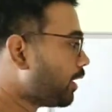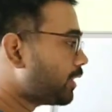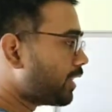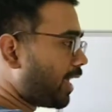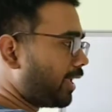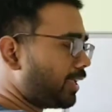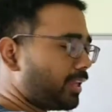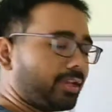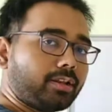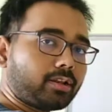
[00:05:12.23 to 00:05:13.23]
and the angle
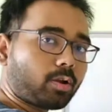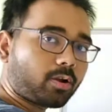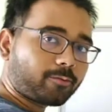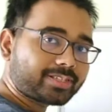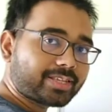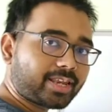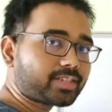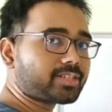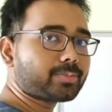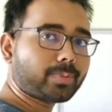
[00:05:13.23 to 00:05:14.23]
in clockwise
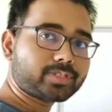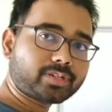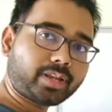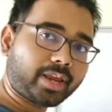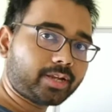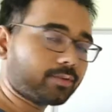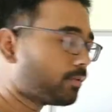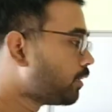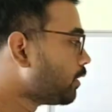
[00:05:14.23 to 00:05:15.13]
direction is measured negative.